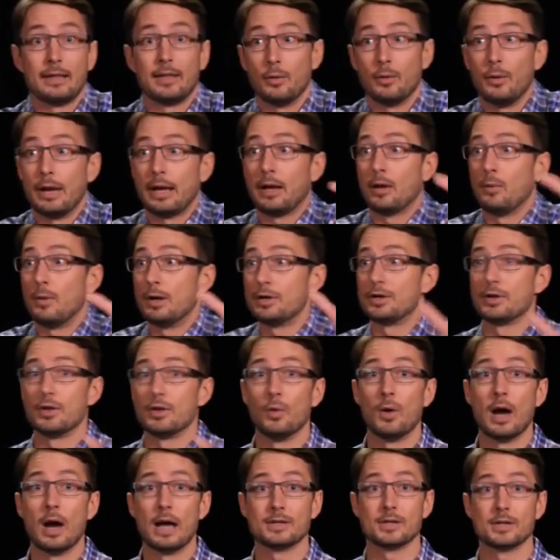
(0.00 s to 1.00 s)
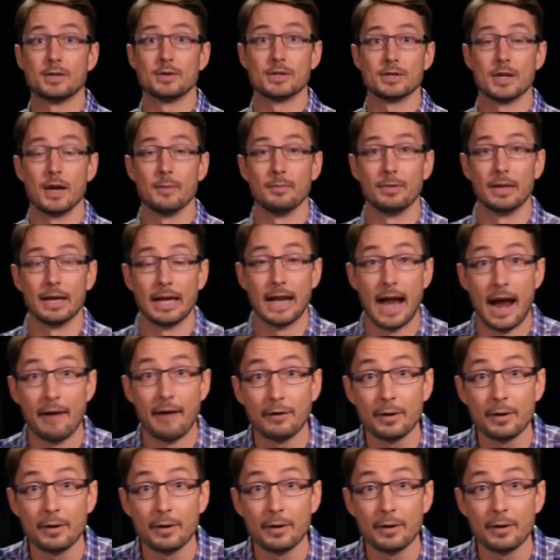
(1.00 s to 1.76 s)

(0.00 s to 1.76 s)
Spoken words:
like the Wicked Witch of the West or something,